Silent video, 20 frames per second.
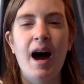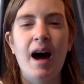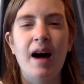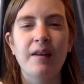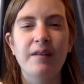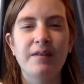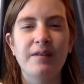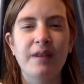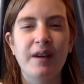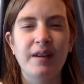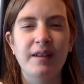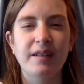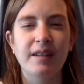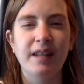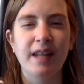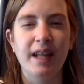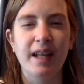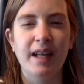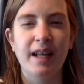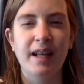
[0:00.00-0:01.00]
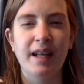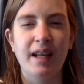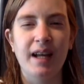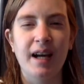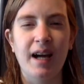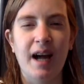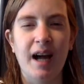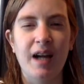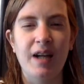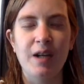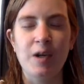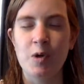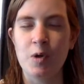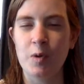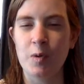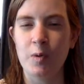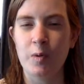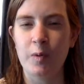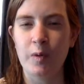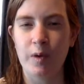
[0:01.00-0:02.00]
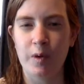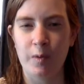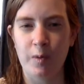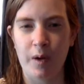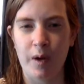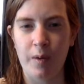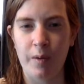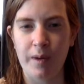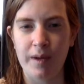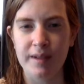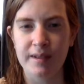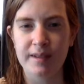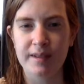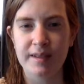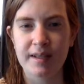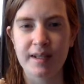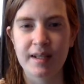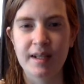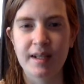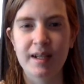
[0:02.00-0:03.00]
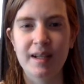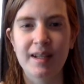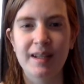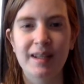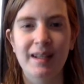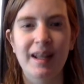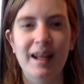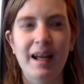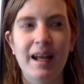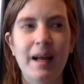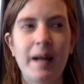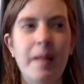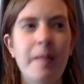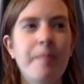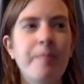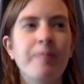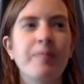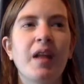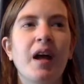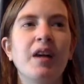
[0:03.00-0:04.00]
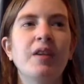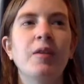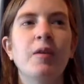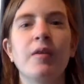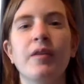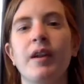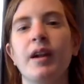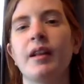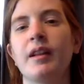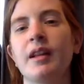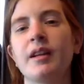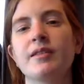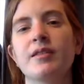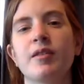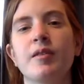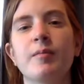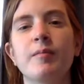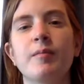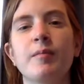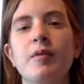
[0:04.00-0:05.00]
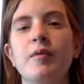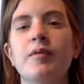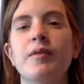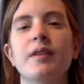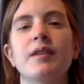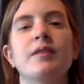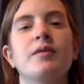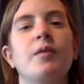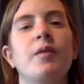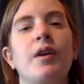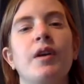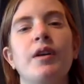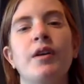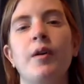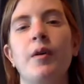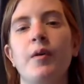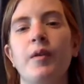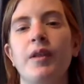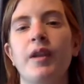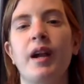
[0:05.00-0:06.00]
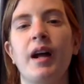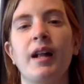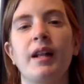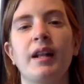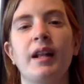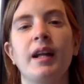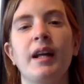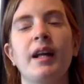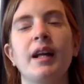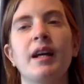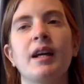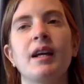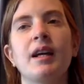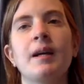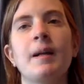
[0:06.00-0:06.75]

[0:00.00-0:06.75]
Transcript: I felt like I knew who I was. Like, I know that I like certain movies, or I know that I like,